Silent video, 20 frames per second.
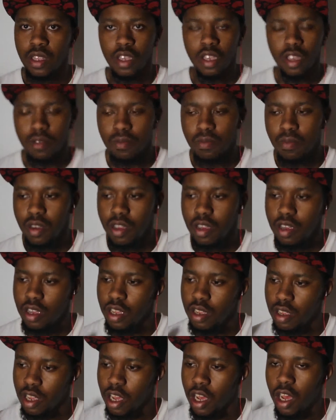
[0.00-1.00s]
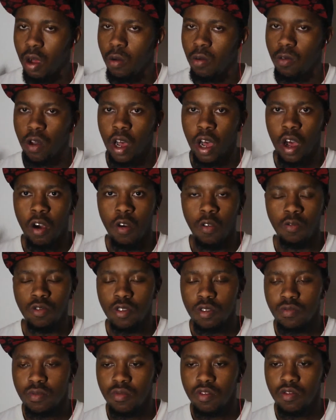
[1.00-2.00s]
And me, I hope
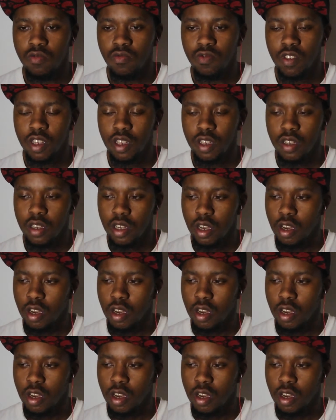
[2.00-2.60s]
the movie